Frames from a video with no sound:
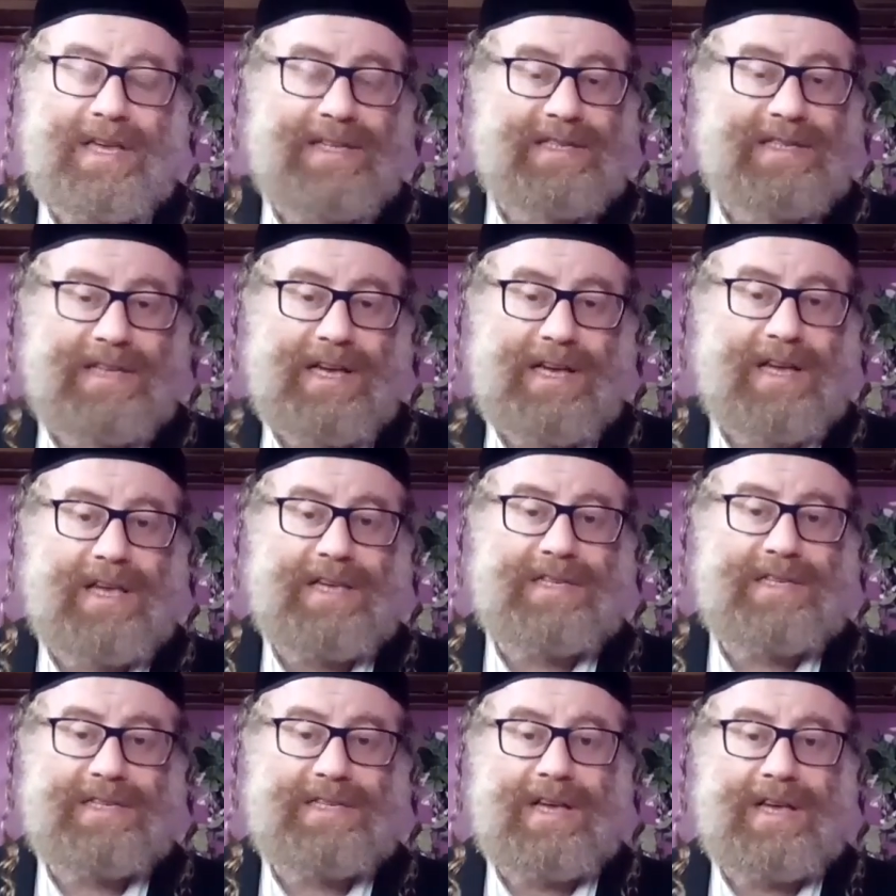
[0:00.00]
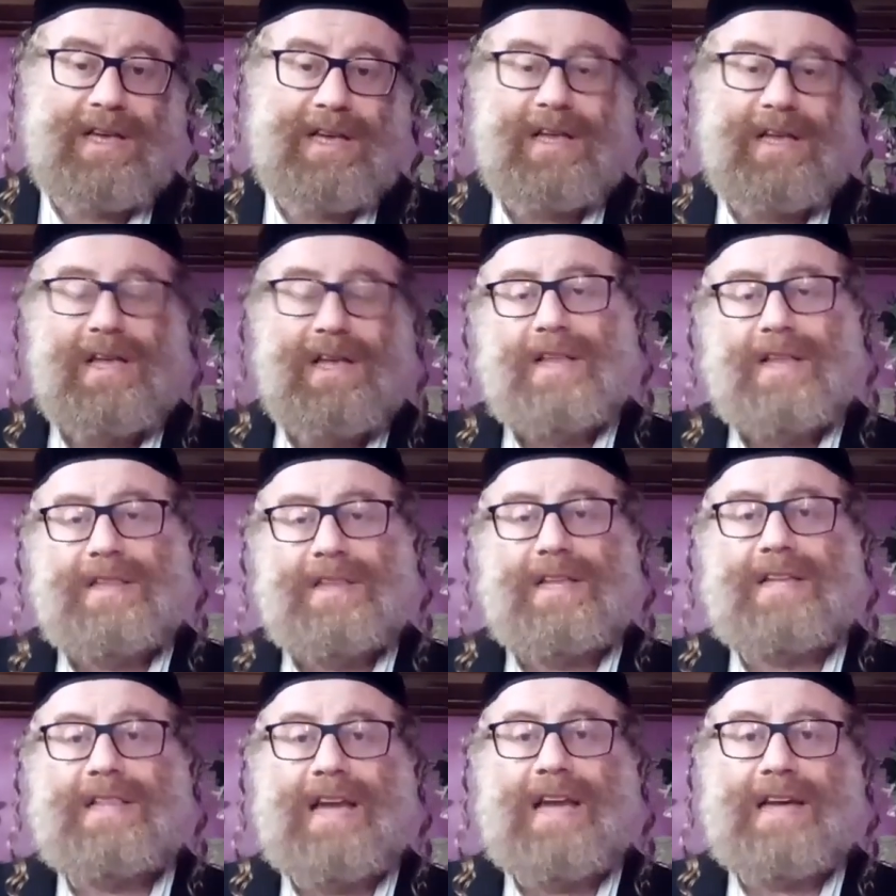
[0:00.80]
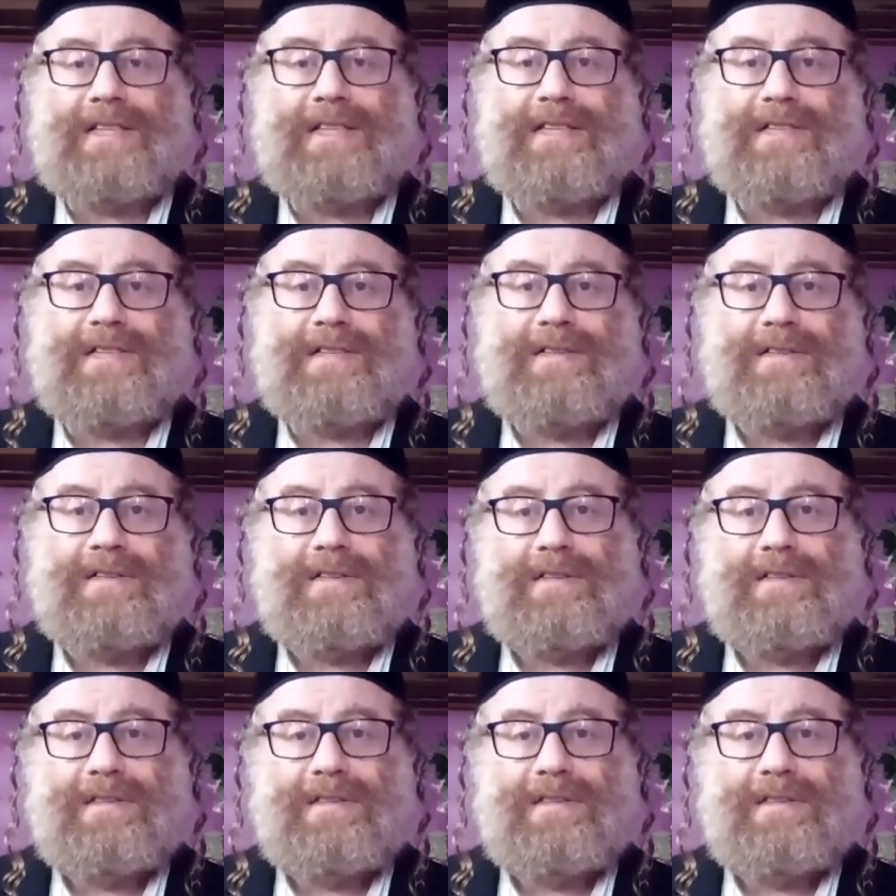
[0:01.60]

is uh, is uh, neglected.